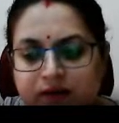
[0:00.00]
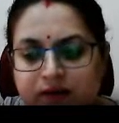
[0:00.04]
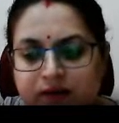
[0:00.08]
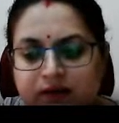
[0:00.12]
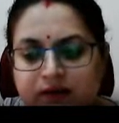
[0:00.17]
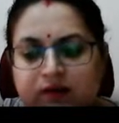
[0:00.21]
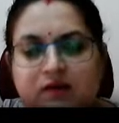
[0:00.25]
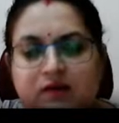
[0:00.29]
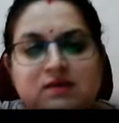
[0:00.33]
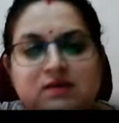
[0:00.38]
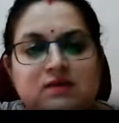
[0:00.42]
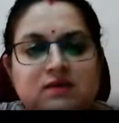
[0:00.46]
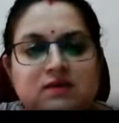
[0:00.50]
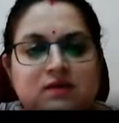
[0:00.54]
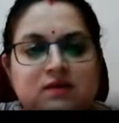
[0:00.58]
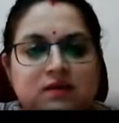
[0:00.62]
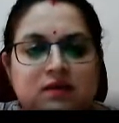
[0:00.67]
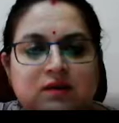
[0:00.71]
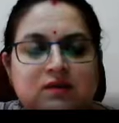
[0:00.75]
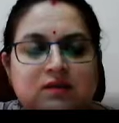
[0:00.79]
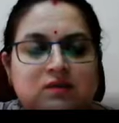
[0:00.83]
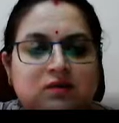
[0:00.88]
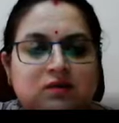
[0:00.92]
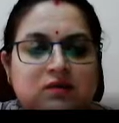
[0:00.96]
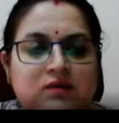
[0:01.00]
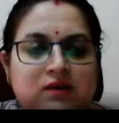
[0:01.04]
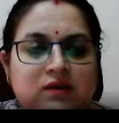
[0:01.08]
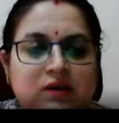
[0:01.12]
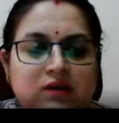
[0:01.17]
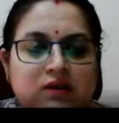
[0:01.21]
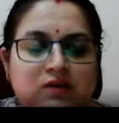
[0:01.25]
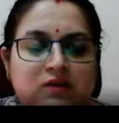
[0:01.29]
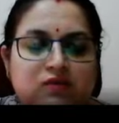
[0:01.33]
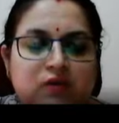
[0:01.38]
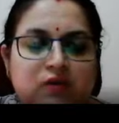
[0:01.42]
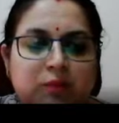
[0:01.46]
This
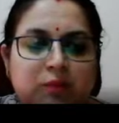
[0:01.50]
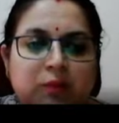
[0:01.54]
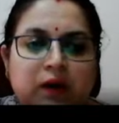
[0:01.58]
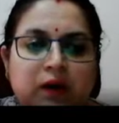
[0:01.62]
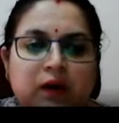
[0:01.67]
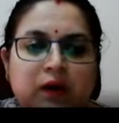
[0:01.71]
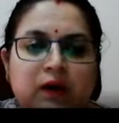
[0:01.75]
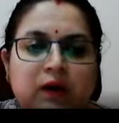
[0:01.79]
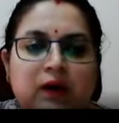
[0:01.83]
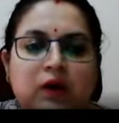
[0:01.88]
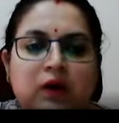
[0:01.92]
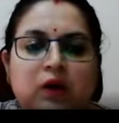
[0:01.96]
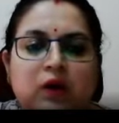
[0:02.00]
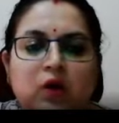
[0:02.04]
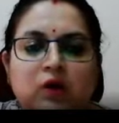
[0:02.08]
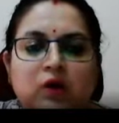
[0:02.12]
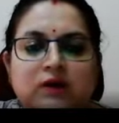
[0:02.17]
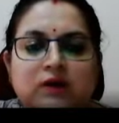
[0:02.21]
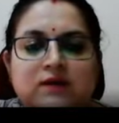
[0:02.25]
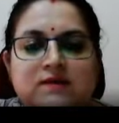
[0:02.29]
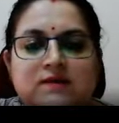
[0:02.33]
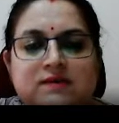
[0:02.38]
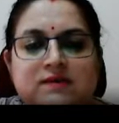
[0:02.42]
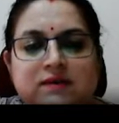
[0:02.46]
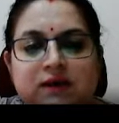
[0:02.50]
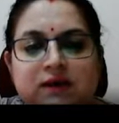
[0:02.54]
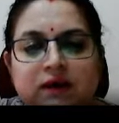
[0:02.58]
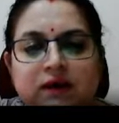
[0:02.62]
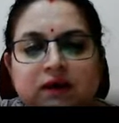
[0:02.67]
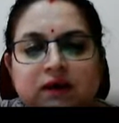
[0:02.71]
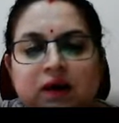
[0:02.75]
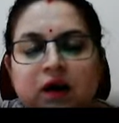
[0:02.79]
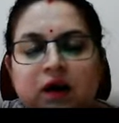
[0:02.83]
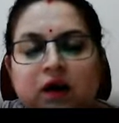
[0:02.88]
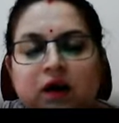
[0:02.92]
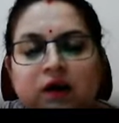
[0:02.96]
famine or this
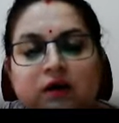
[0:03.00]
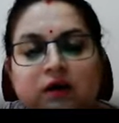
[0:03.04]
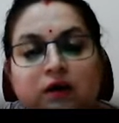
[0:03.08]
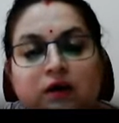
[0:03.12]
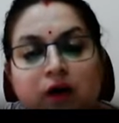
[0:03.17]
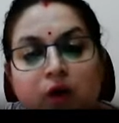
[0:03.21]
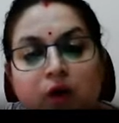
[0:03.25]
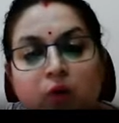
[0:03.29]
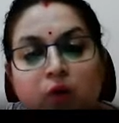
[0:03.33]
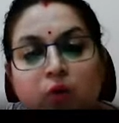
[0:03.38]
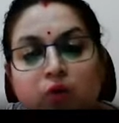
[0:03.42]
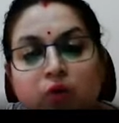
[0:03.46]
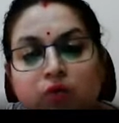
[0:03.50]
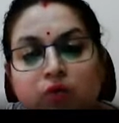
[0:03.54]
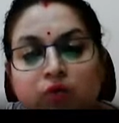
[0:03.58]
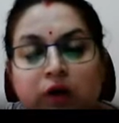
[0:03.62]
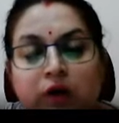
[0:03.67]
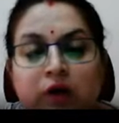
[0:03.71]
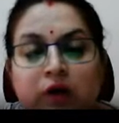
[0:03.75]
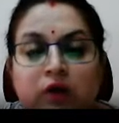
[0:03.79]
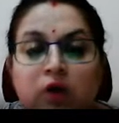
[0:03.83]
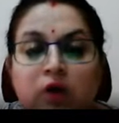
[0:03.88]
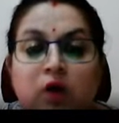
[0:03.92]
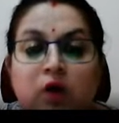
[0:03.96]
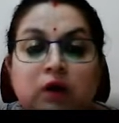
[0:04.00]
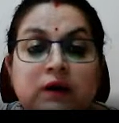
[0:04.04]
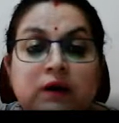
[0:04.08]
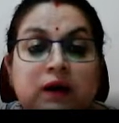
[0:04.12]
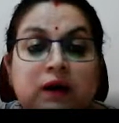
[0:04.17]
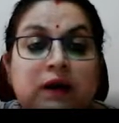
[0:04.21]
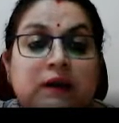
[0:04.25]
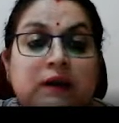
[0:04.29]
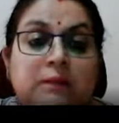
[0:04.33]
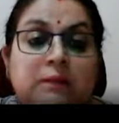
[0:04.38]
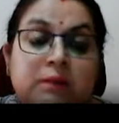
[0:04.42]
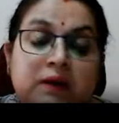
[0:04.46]
drought will not
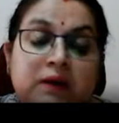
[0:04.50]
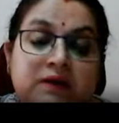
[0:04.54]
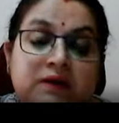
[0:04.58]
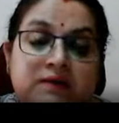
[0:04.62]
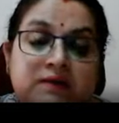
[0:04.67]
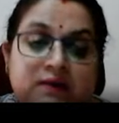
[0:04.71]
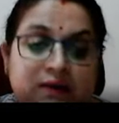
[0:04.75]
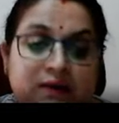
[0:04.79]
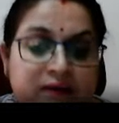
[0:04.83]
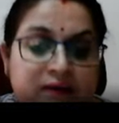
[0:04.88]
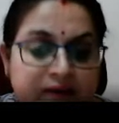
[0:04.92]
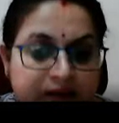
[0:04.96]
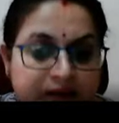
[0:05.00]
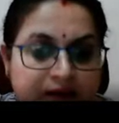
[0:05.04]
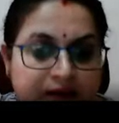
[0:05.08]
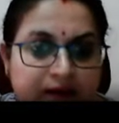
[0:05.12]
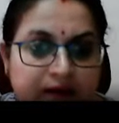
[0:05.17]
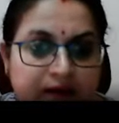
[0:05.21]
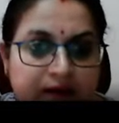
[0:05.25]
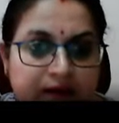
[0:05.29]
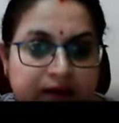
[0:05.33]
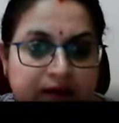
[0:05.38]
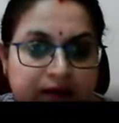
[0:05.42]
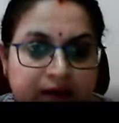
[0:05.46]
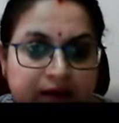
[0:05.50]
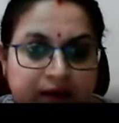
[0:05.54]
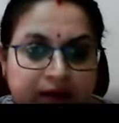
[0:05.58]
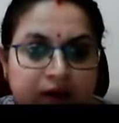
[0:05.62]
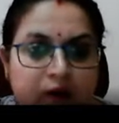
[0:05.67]
take place in a single day.